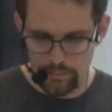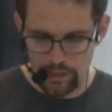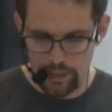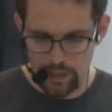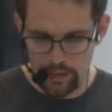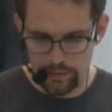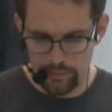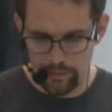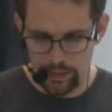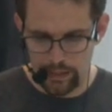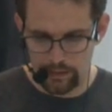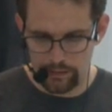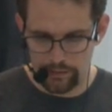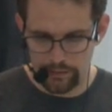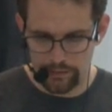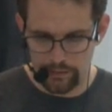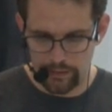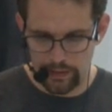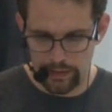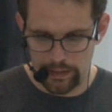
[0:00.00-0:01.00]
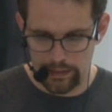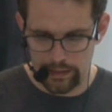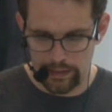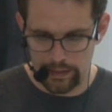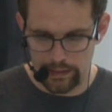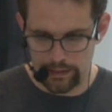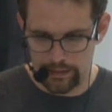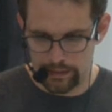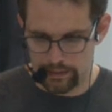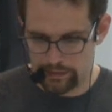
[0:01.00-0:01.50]
as well. So I
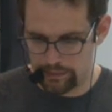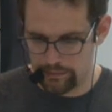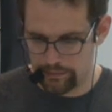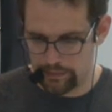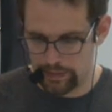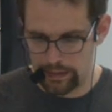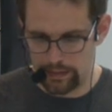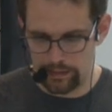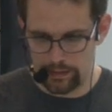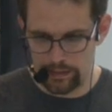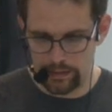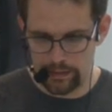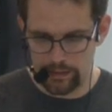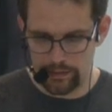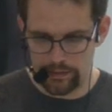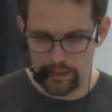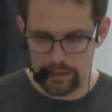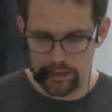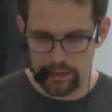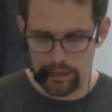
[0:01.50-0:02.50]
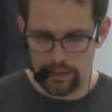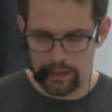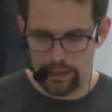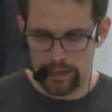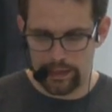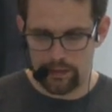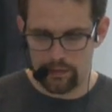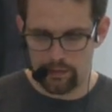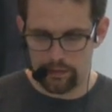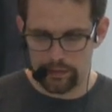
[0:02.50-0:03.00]
can just create these.
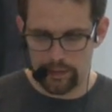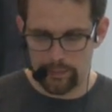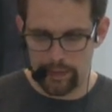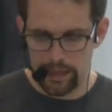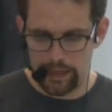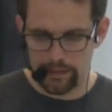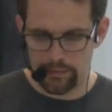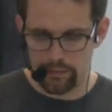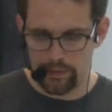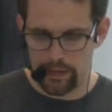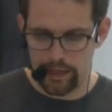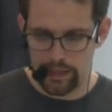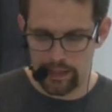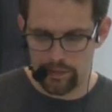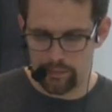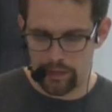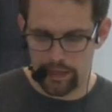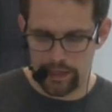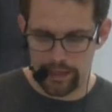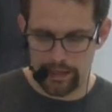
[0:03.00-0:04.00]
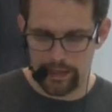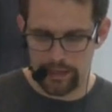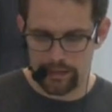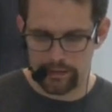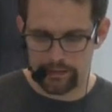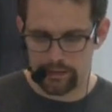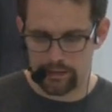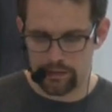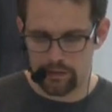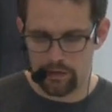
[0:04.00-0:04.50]
I call them xy,
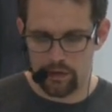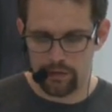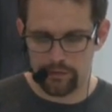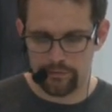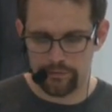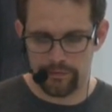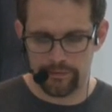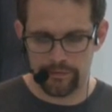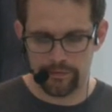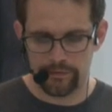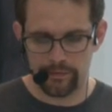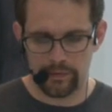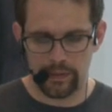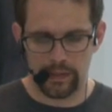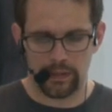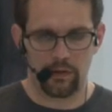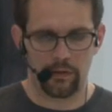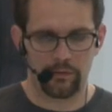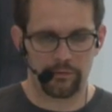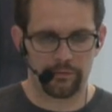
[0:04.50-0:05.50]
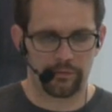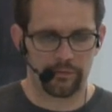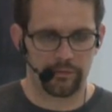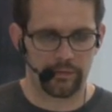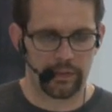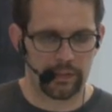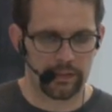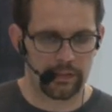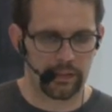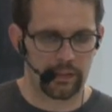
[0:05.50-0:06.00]
yx, and conf, where conf
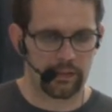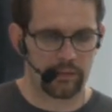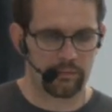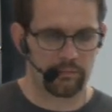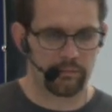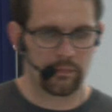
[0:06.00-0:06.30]
is a